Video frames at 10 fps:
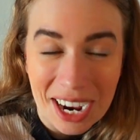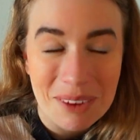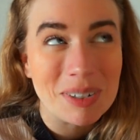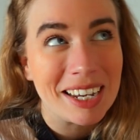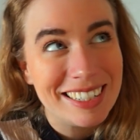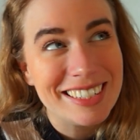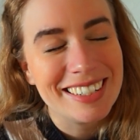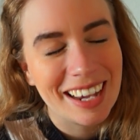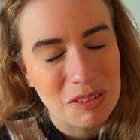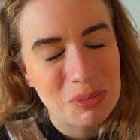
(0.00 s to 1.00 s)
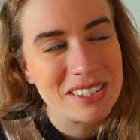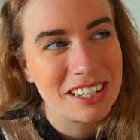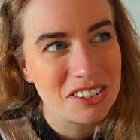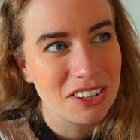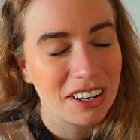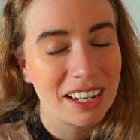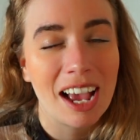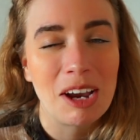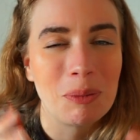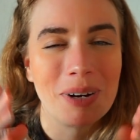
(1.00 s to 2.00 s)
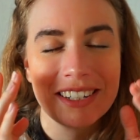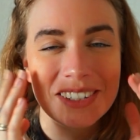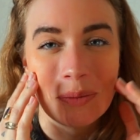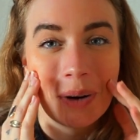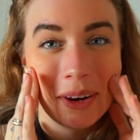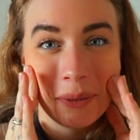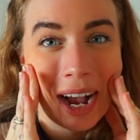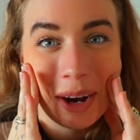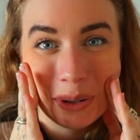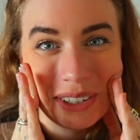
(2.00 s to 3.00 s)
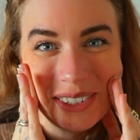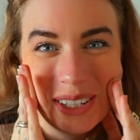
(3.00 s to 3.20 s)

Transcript: I'm 99% certain I went somewhere where I wasn't